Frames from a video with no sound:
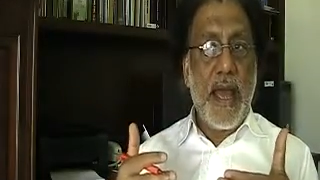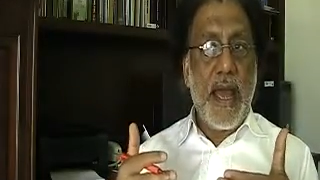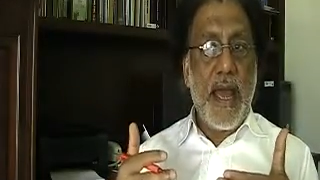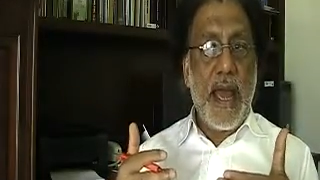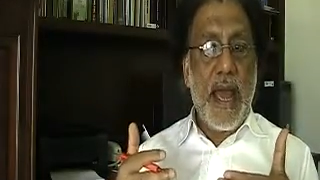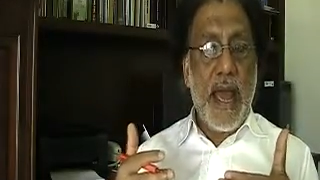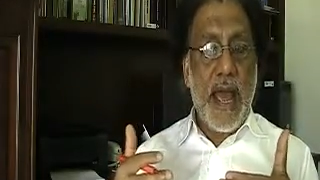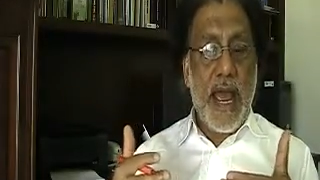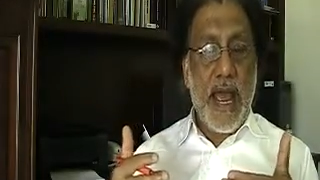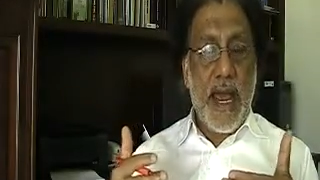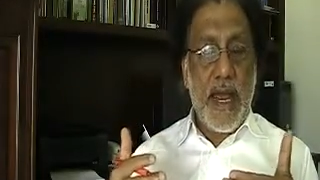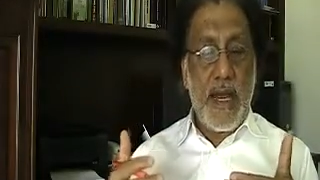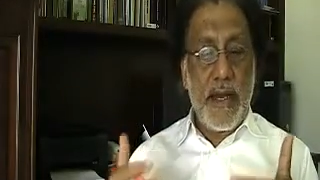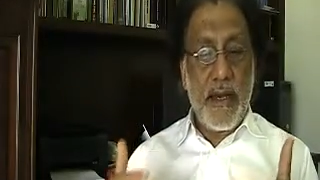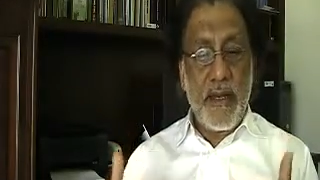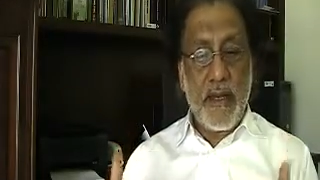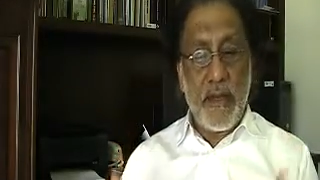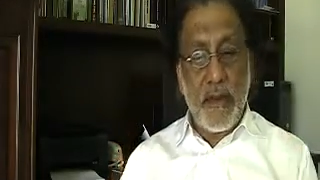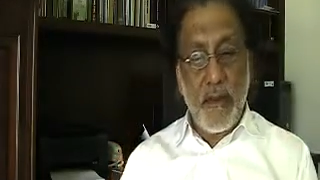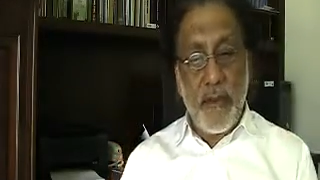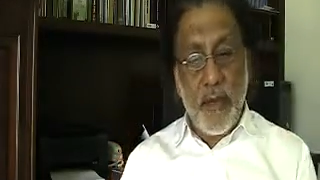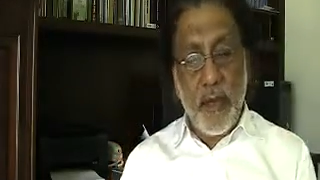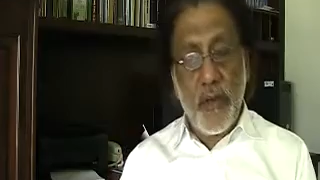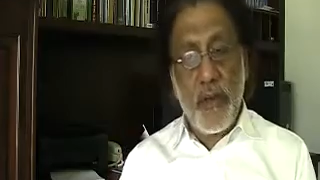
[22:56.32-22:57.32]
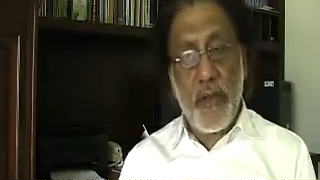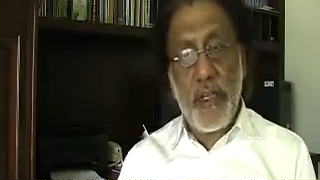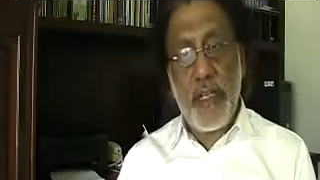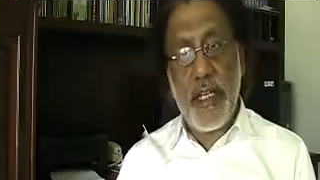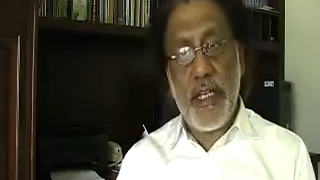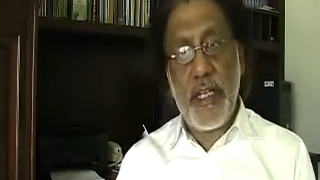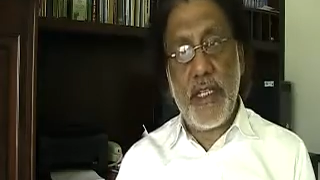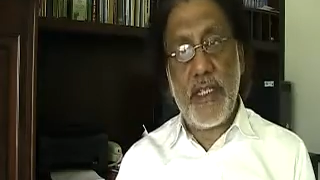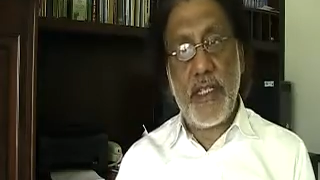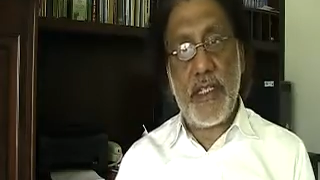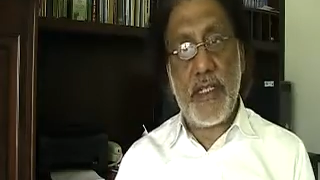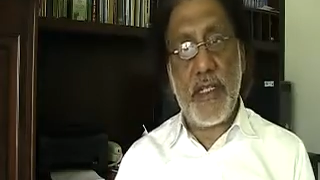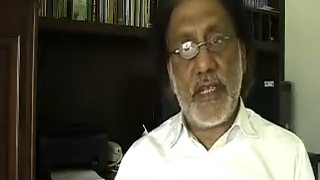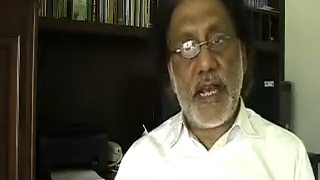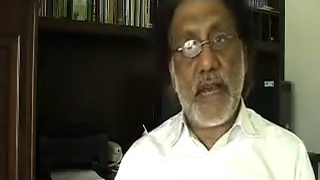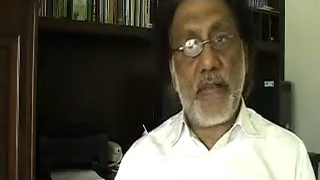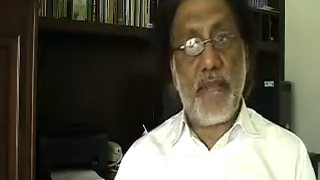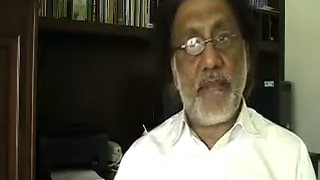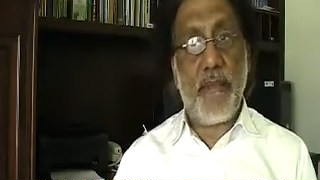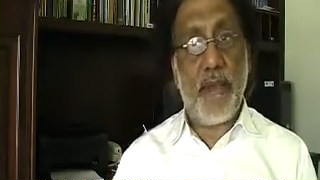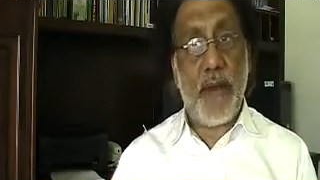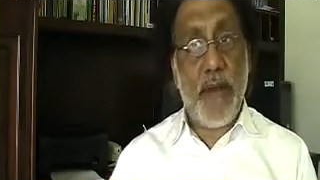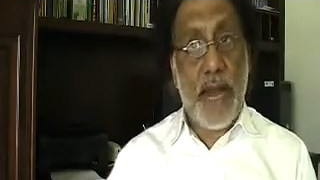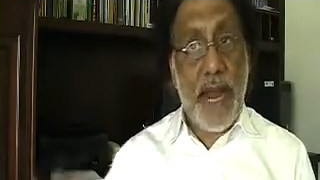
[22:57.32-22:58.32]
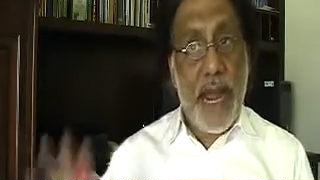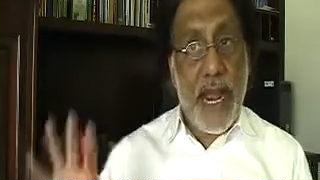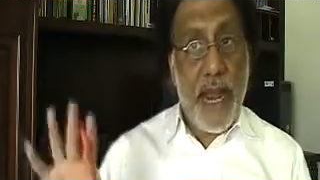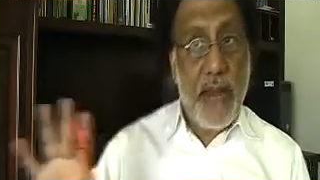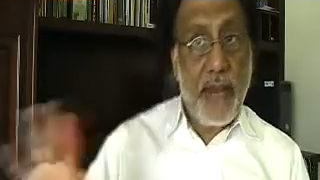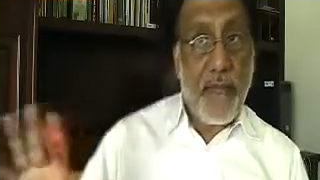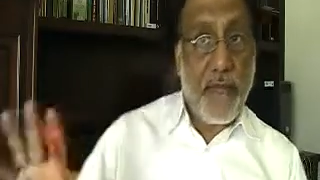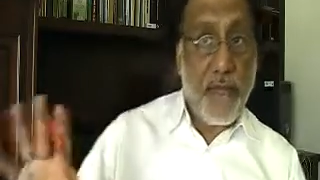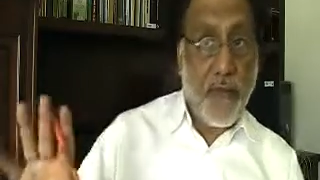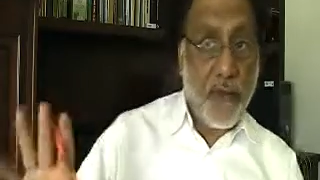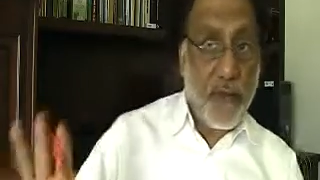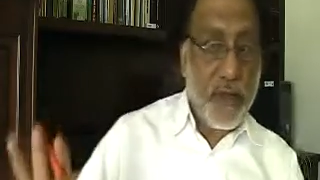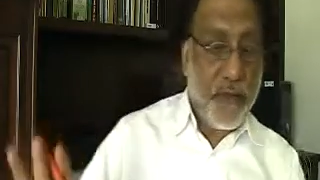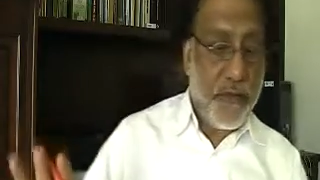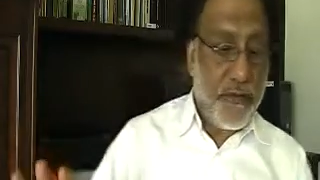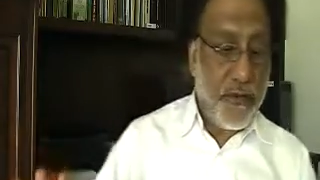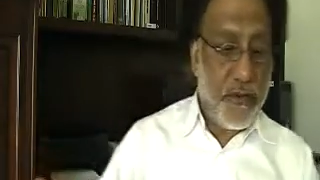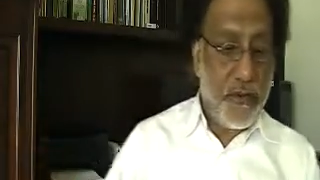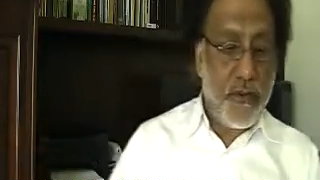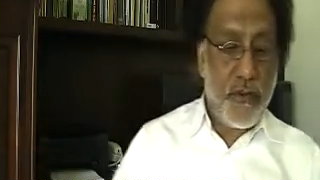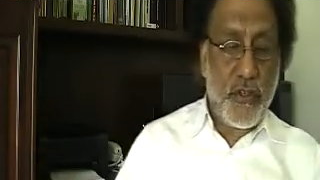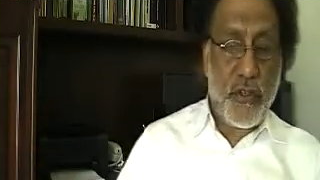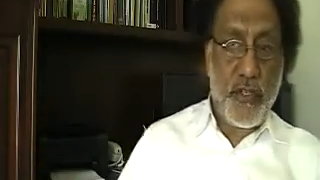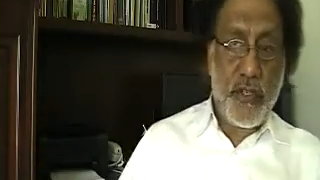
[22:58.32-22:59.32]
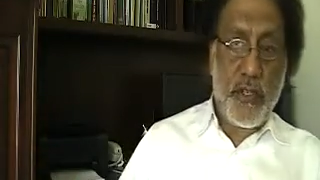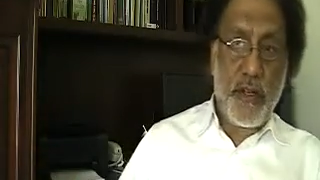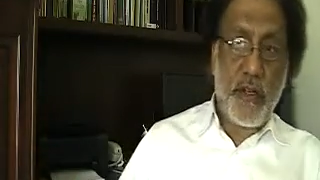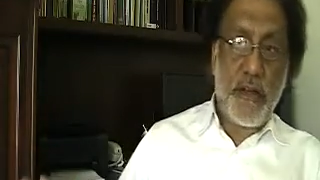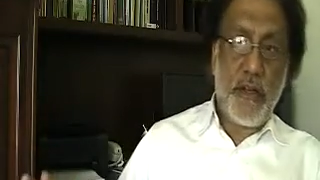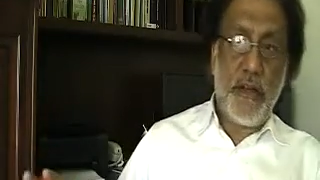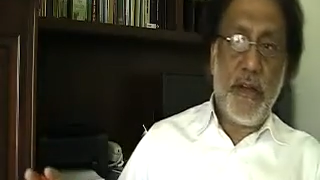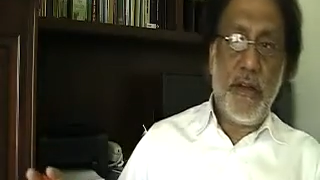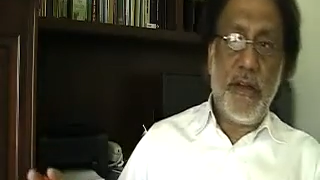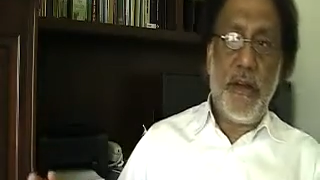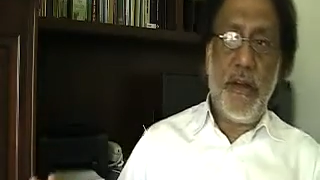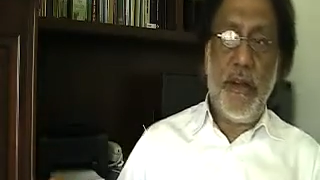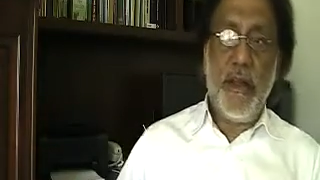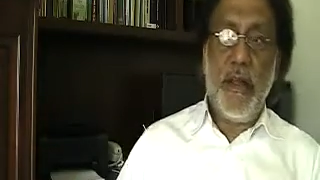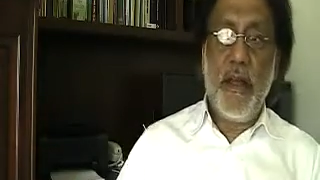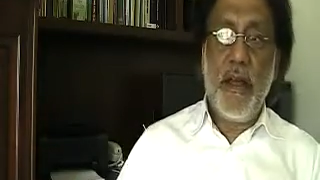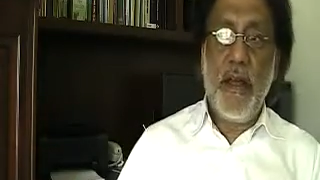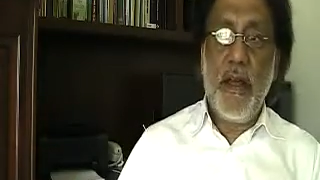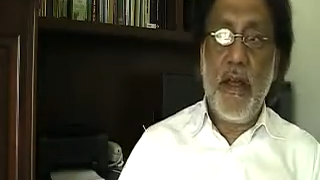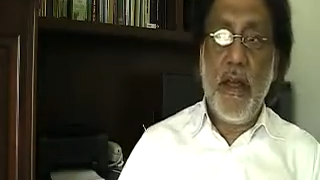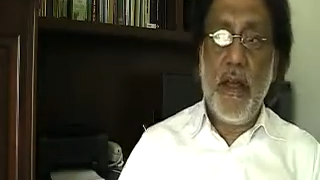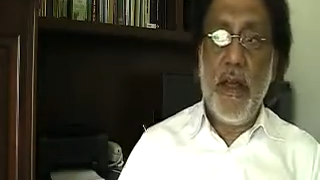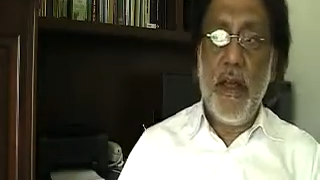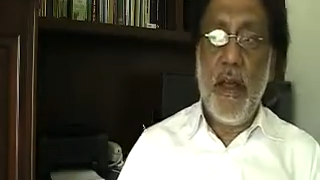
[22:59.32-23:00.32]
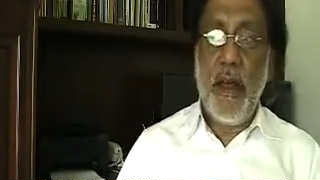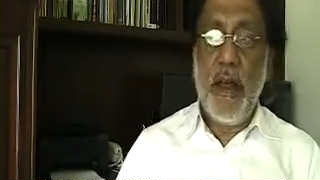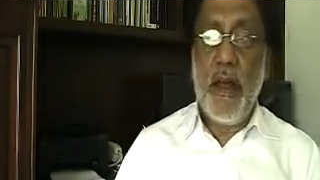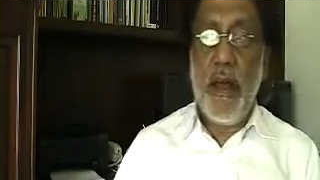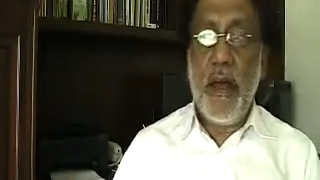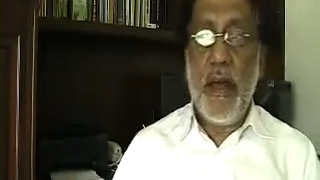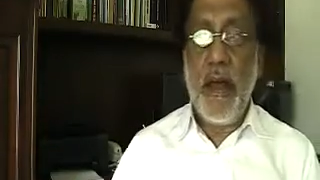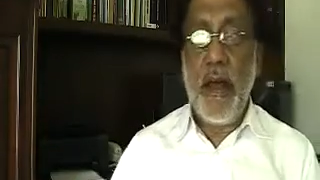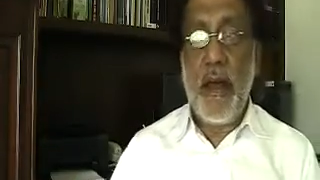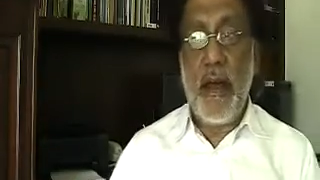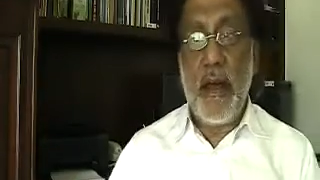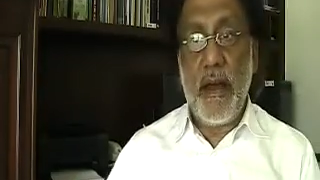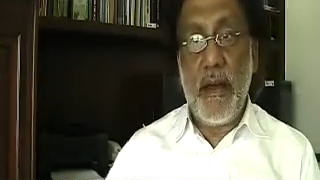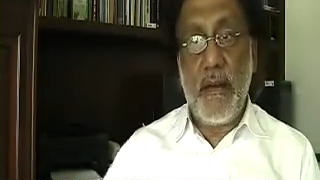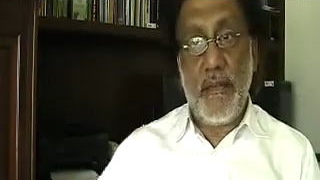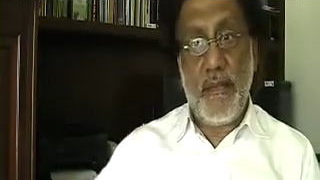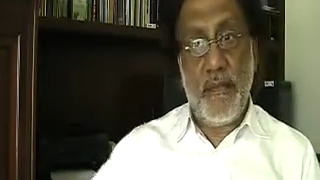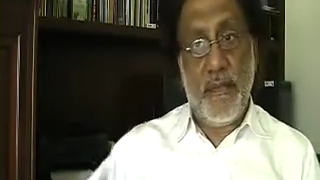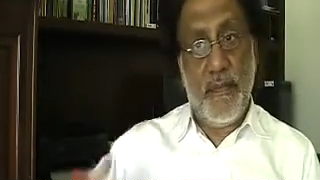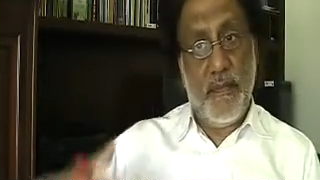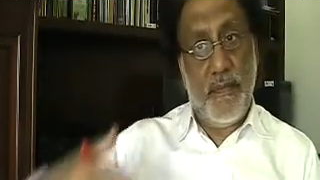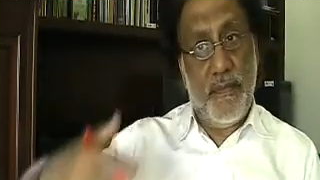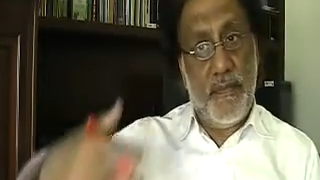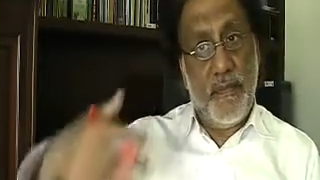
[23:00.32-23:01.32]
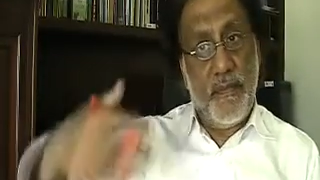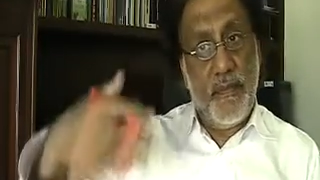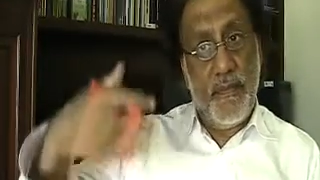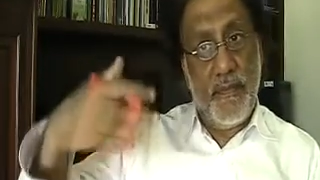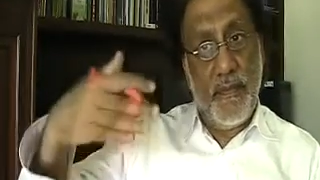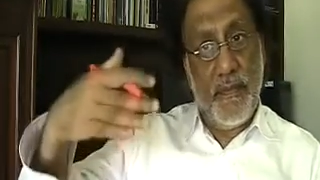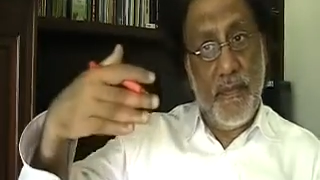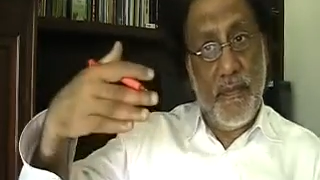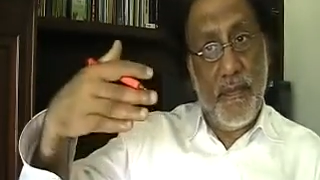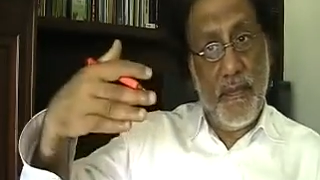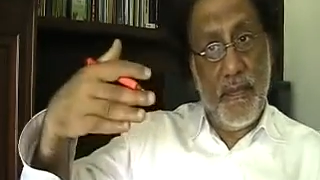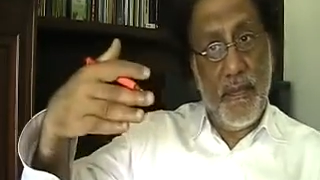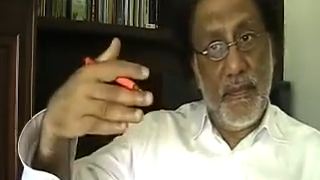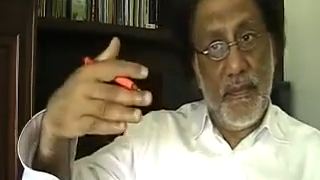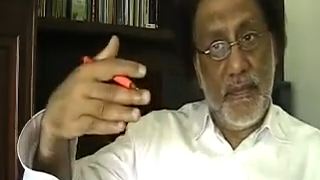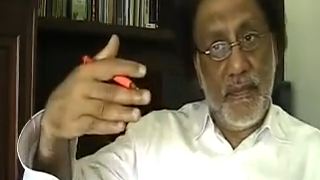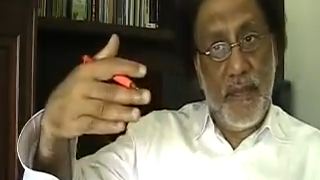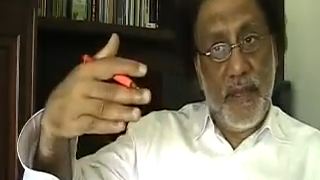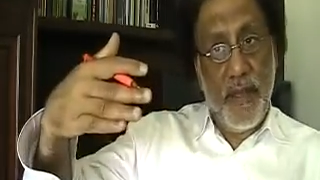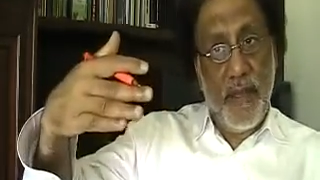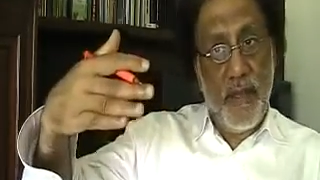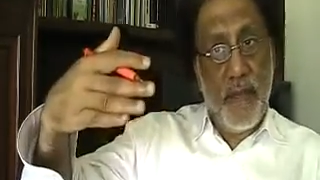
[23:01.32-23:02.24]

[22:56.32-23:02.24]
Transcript: And communities that plan for the future, the